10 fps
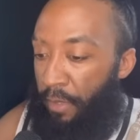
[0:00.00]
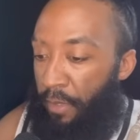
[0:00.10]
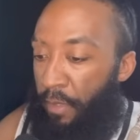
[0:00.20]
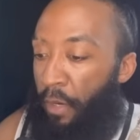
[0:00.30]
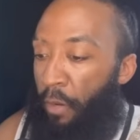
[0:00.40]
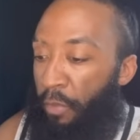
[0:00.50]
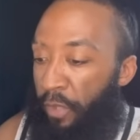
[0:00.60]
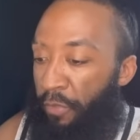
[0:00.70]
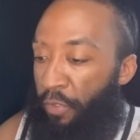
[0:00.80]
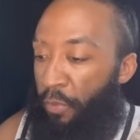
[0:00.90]
There are
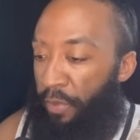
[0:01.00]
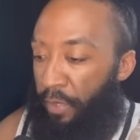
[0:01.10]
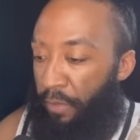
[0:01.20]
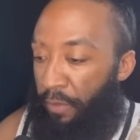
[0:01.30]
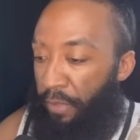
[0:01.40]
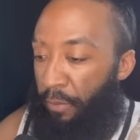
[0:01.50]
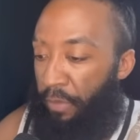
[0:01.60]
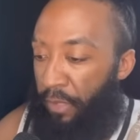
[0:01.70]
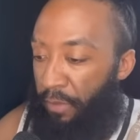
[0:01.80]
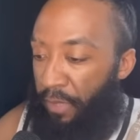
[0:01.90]
believers who give. They
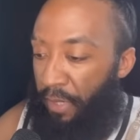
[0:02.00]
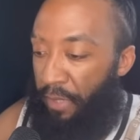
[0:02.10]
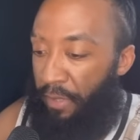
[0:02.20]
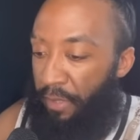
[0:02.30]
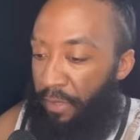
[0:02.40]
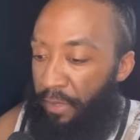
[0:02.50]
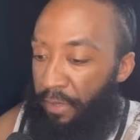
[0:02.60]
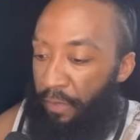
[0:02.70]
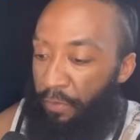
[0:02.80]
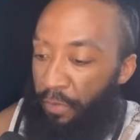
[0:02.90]
believe God.
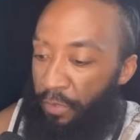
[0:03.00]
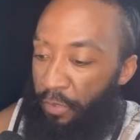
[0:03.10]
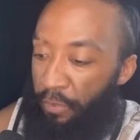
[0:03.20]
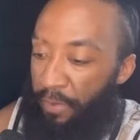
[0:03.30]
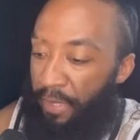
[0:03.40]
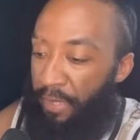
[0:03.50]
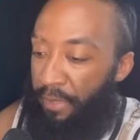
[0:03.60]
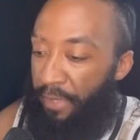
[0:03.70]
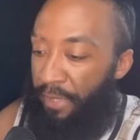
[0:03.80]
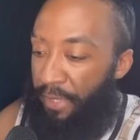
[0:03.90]
They feel so
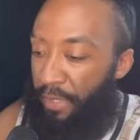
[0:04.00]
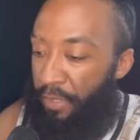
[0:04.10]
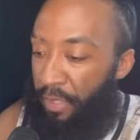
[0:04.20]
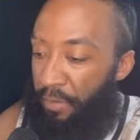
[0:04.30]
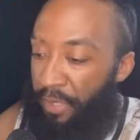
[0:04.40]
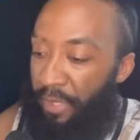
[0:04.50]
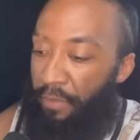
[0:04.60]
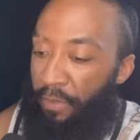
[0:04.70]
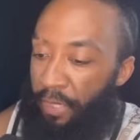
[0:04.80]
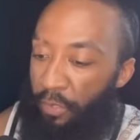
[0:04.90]
bad they can't seem to get
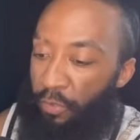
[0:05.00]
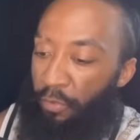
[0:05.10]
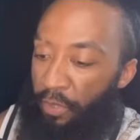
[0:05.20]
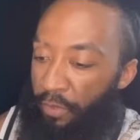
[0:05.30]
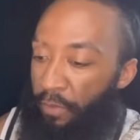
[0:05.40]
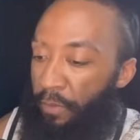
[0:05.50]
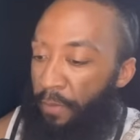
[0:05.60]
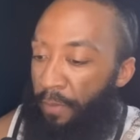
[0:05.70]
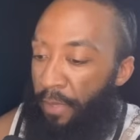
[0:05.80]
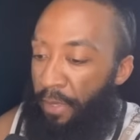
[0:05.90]
a financial breakthrough.
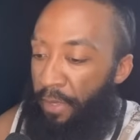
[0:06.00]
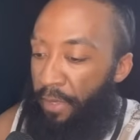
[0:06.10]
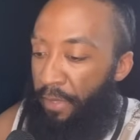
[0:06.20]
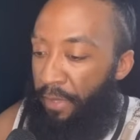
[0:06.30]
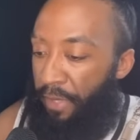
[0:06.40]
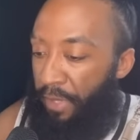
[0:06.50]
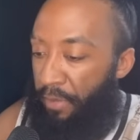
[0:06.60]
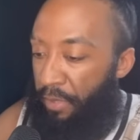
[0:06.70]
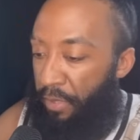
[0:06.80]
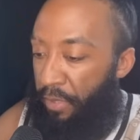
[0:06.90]
They
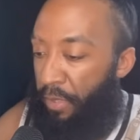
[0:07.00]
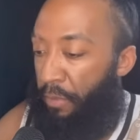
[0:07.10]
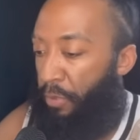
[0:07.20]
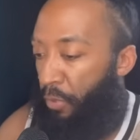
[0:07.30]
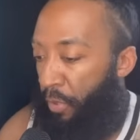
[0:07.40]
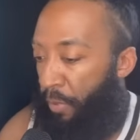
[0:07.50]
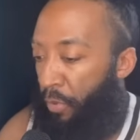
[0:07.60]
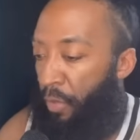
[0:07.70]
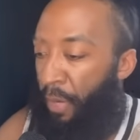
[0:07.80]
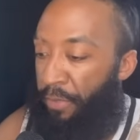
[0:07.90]
can't seem to get
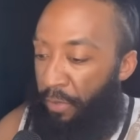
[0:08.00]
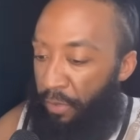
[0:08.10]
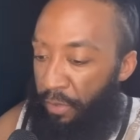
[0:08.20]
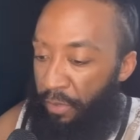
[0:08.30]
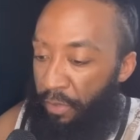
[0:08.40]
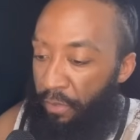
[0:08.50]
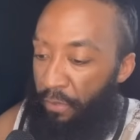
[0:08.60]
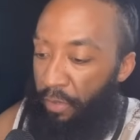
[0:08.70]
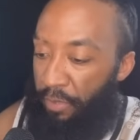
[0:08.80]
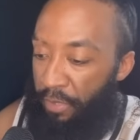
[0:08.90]
employment or opportunities
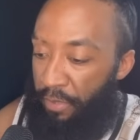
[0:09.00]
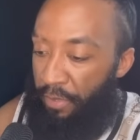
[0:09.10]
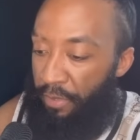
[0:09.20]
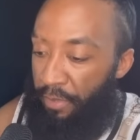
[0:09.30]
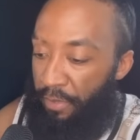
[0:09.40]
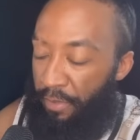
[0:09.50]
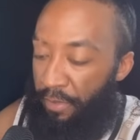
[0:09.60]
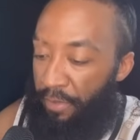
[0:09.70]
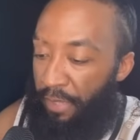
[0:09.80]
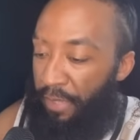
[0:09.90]
for the business.
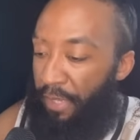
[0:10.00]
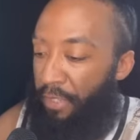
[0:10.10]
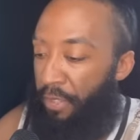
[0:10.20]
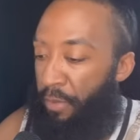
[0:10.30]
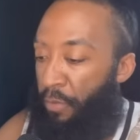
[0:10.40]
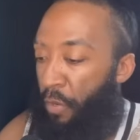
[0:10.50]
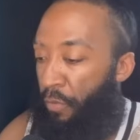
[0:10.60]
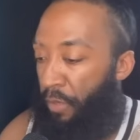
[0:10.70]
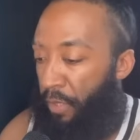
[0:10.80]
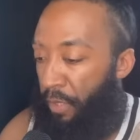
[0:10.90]
They can't seem to
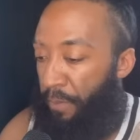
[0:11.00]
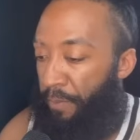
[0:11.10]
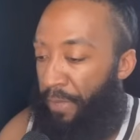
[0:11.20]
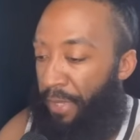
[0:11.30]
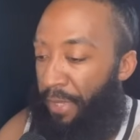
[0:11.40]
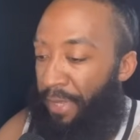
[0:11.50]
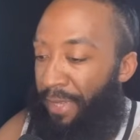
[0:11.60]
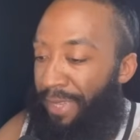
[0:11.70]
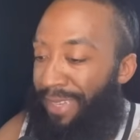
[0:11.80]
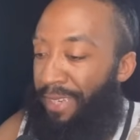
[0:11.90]
overcome
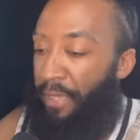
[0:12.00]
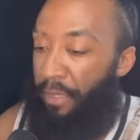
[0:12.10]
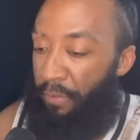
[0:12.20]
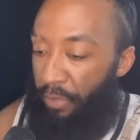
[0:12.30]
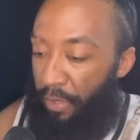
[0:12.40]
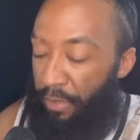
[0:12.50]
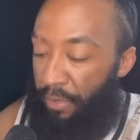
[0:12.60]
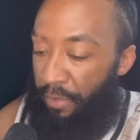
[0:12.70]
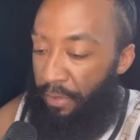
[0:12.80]
and they get depressed.